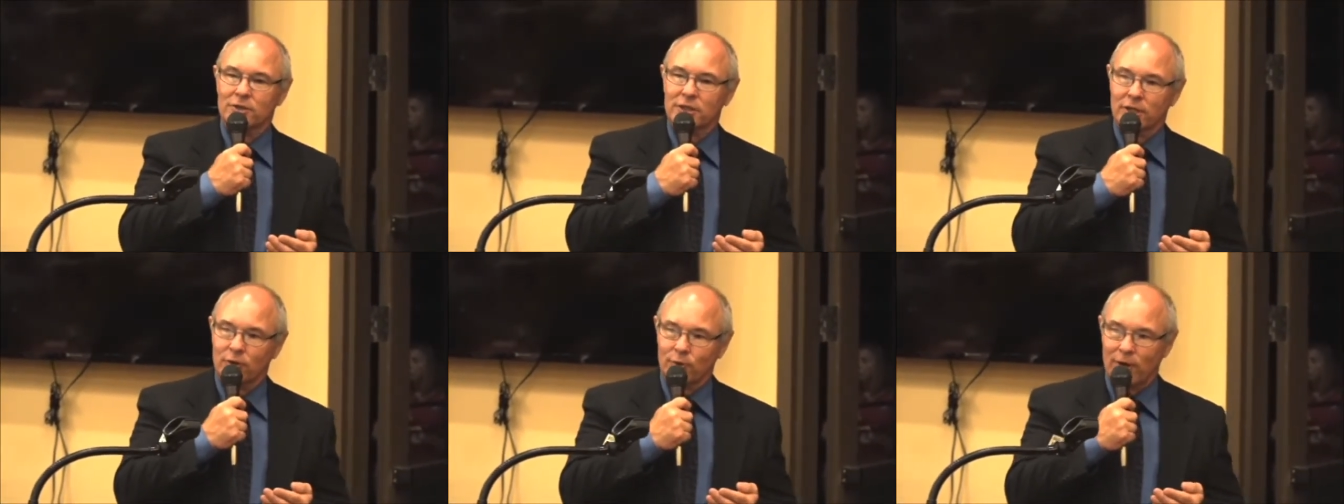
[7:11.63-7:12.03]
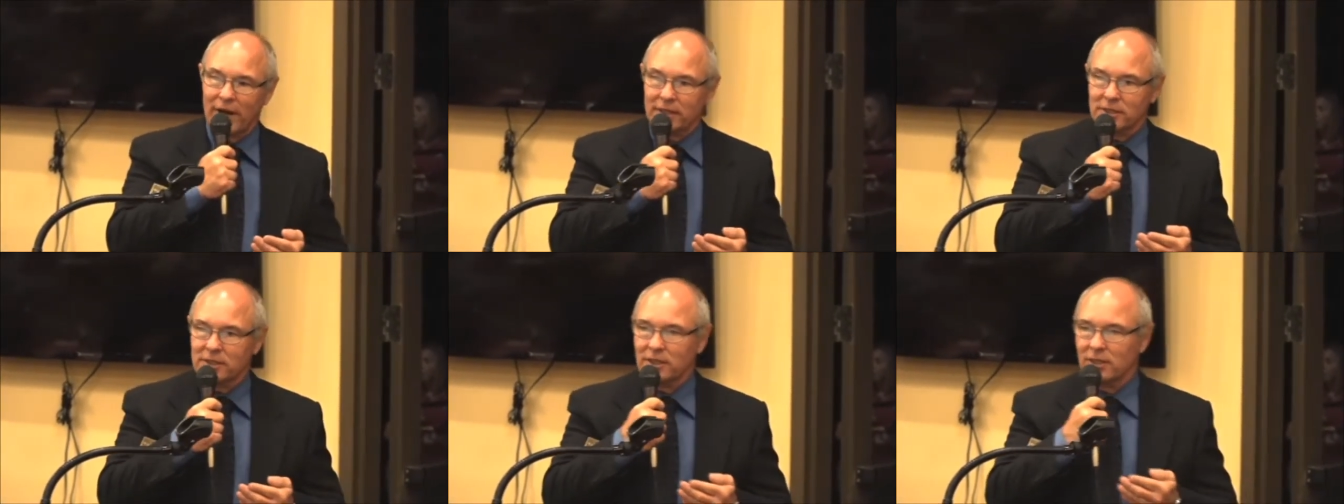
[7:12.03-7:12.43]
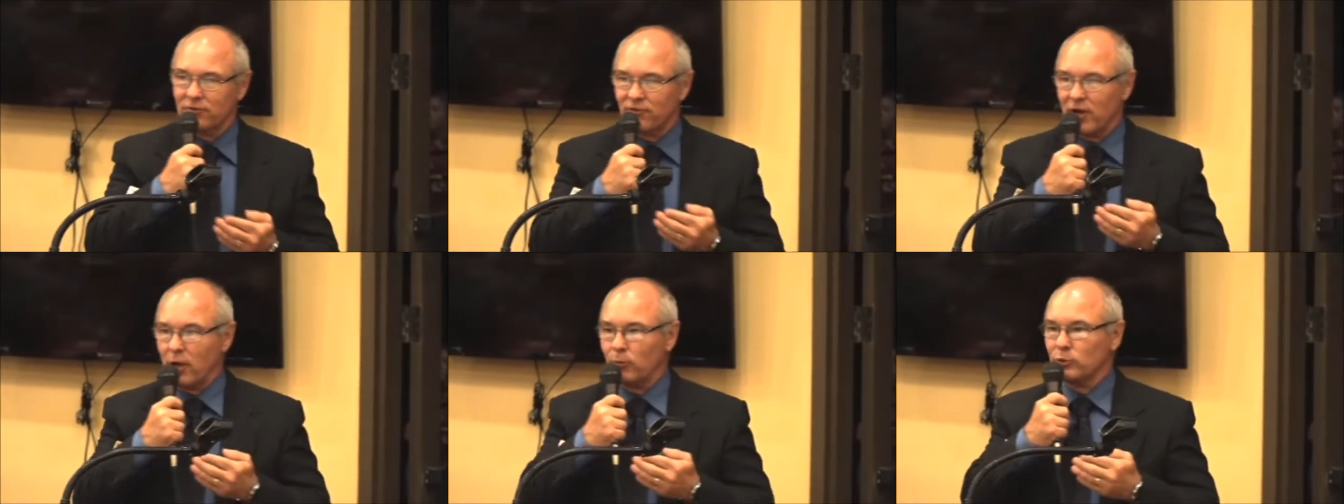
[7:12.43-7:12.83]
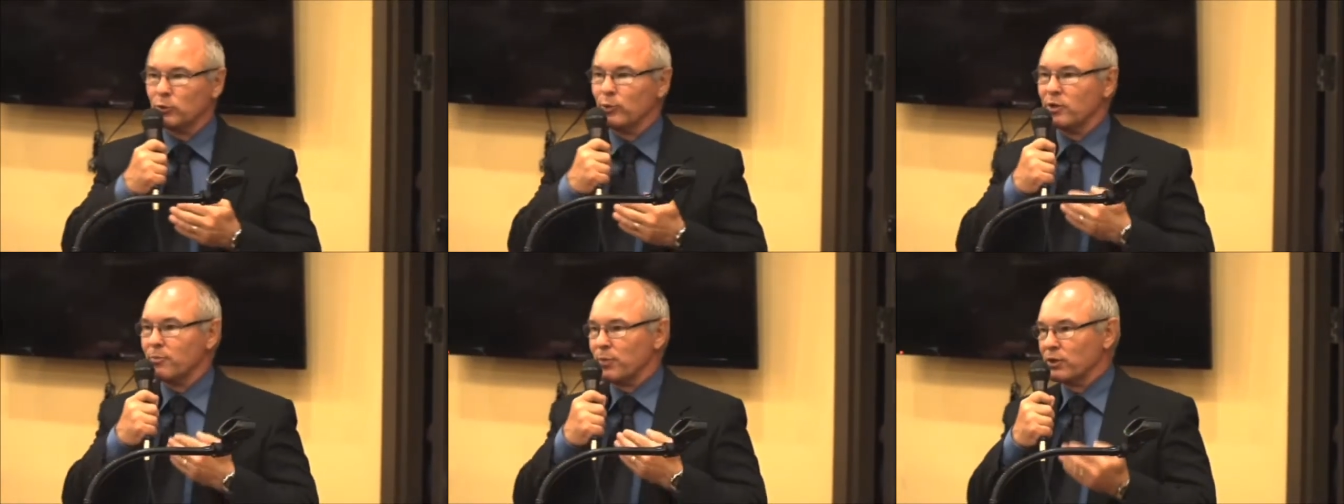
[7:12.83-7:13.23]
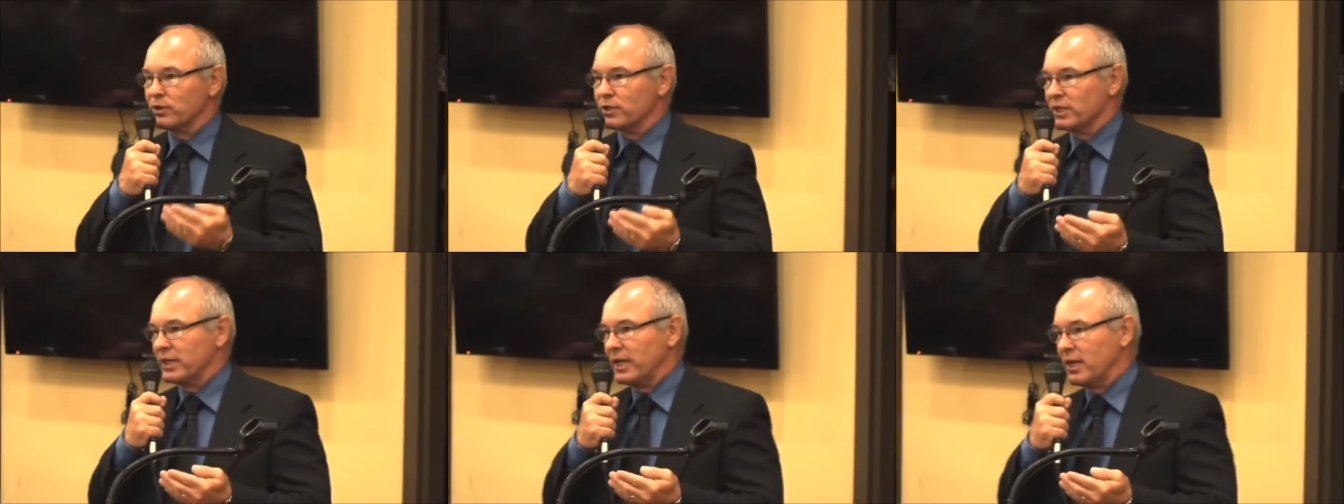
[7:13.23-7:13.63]
in grants that have helped with
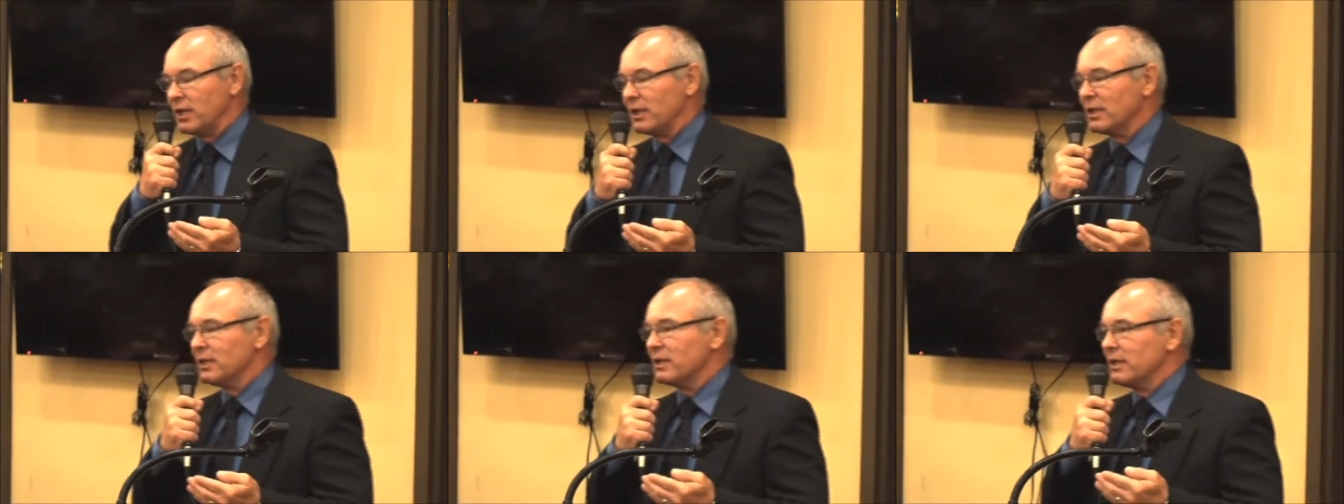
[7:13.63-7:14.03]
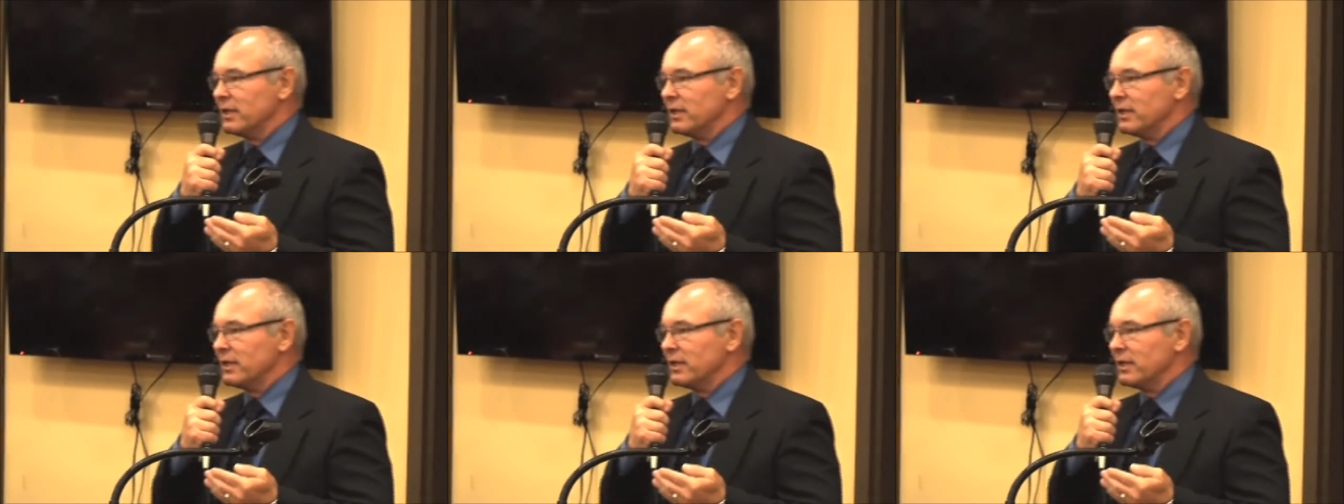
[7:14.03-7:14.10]
personnel.